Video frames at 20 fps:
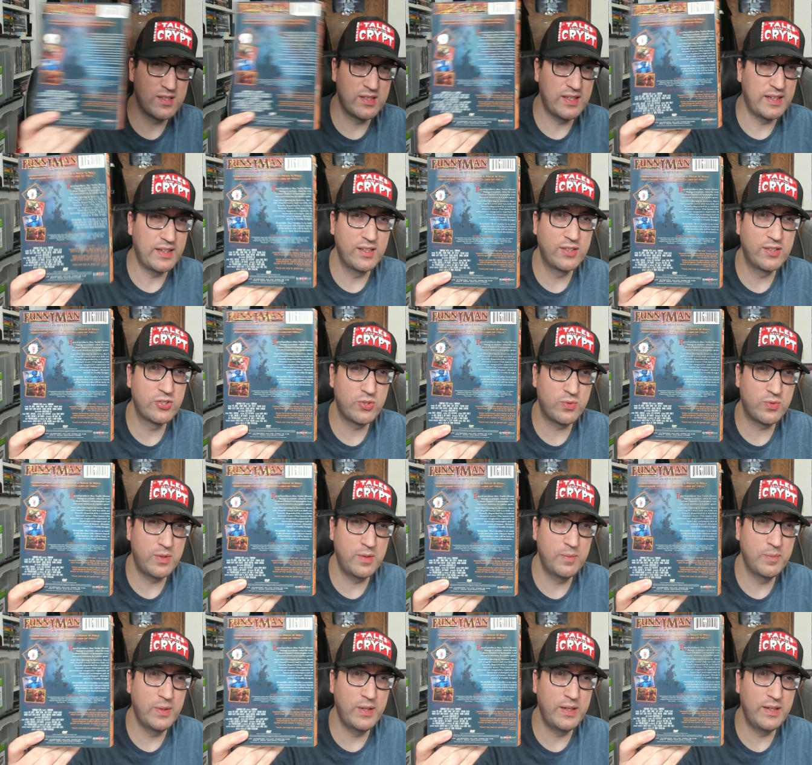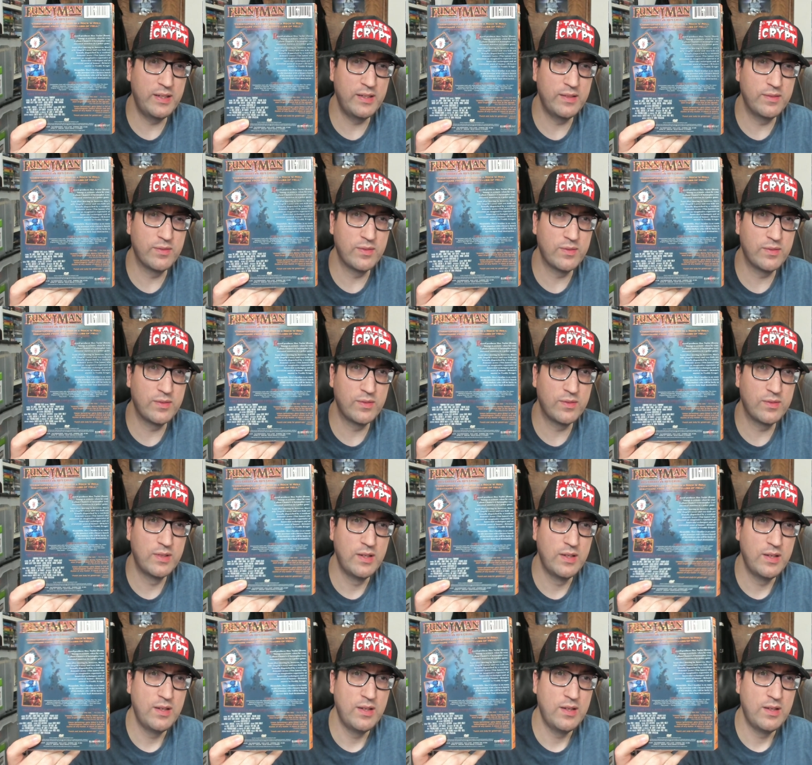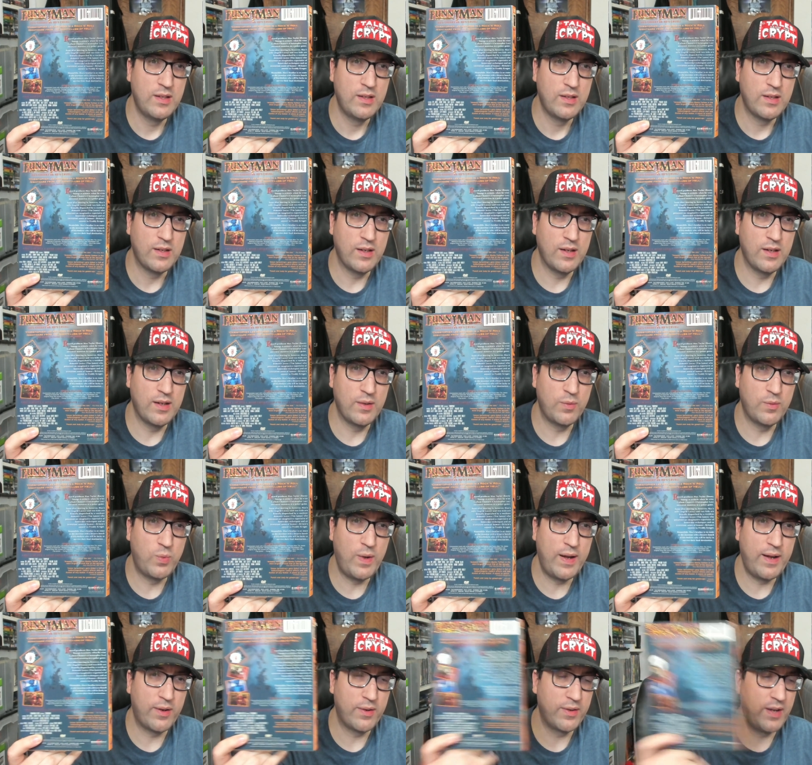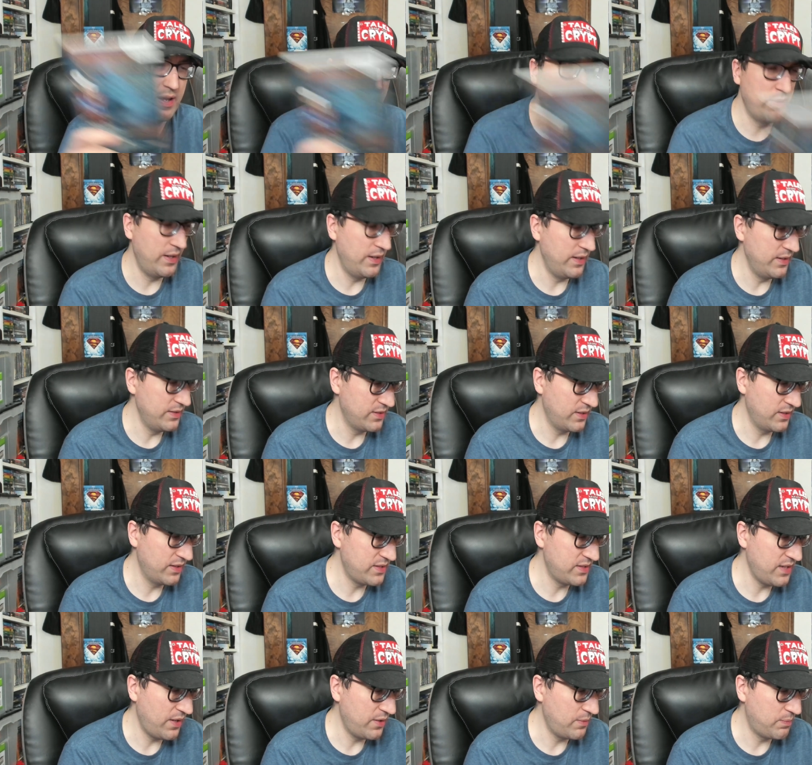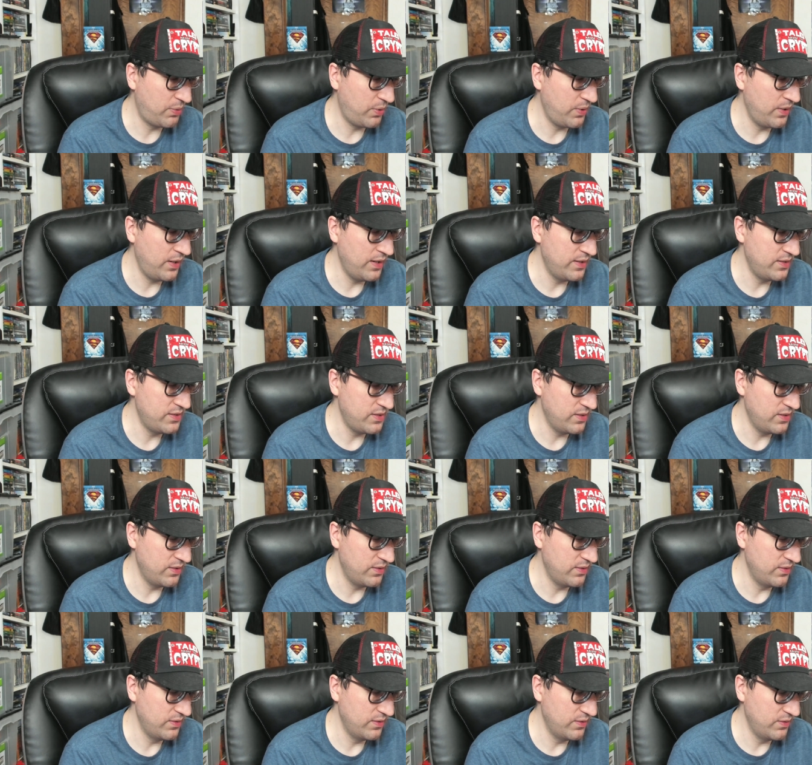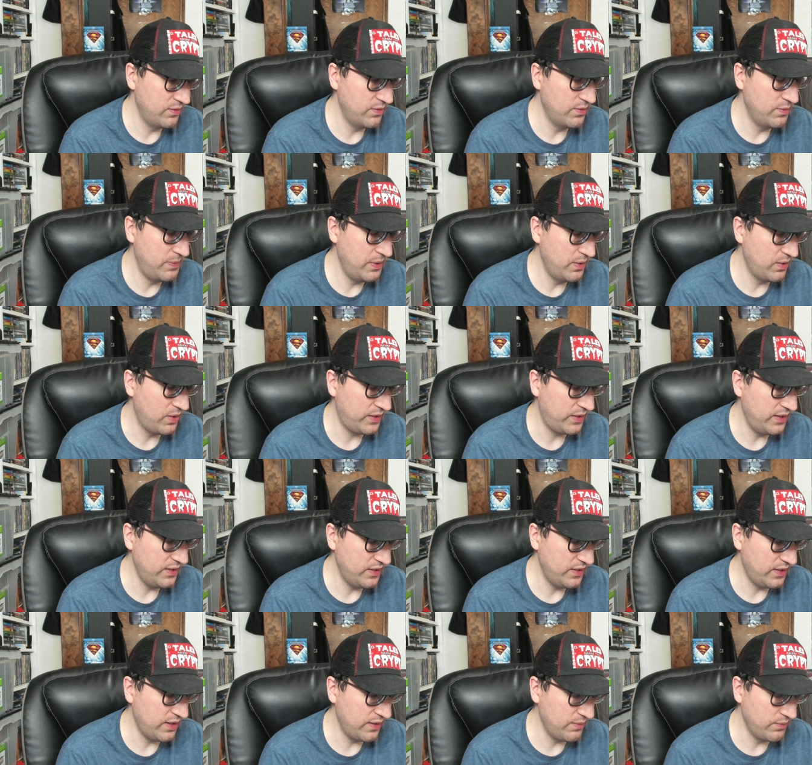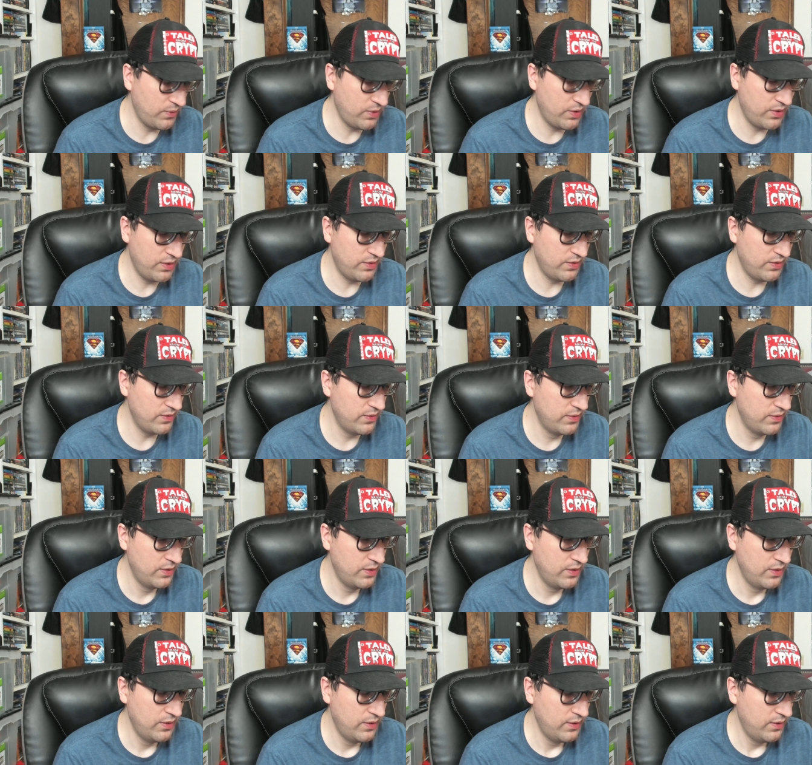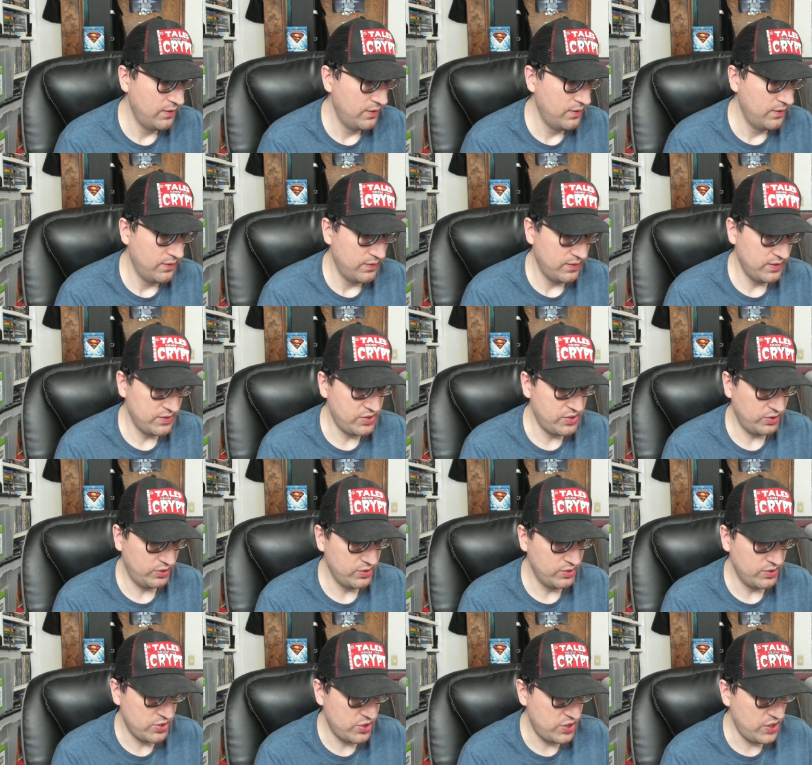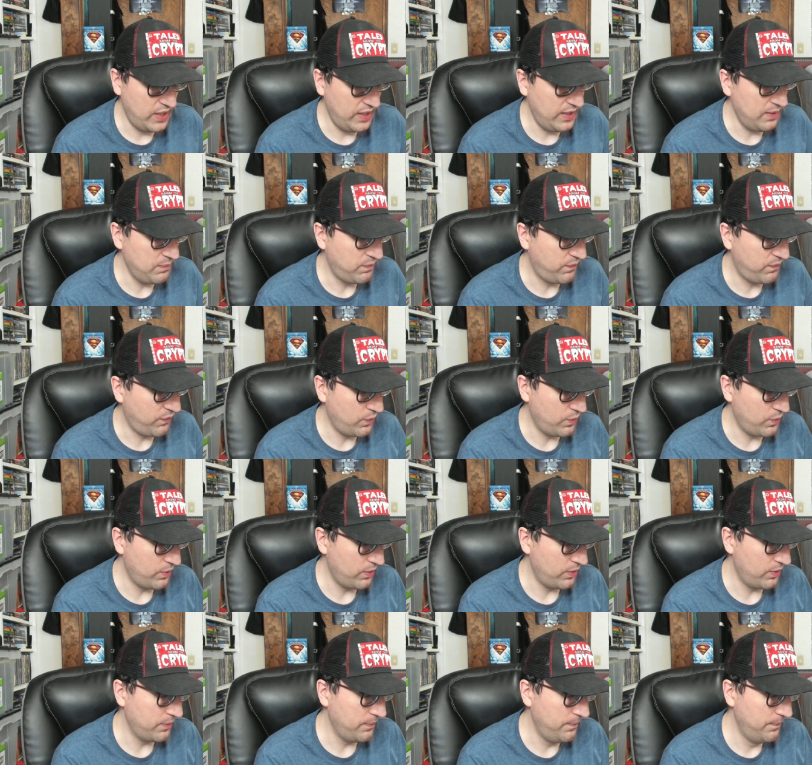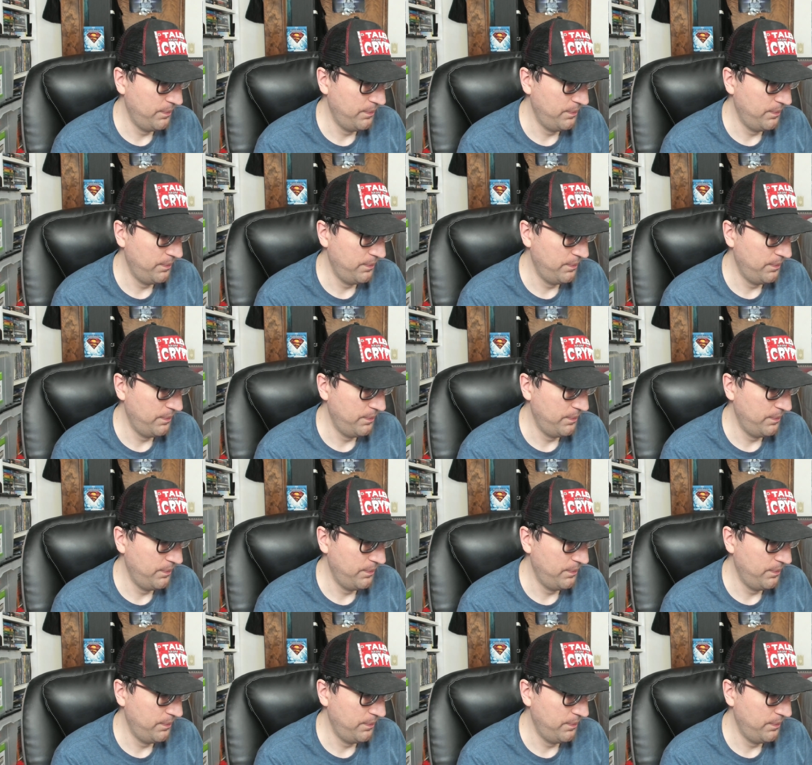like extremely rare nowadays. Like it's out of print, and you'd be lucky to get one that's in good shape for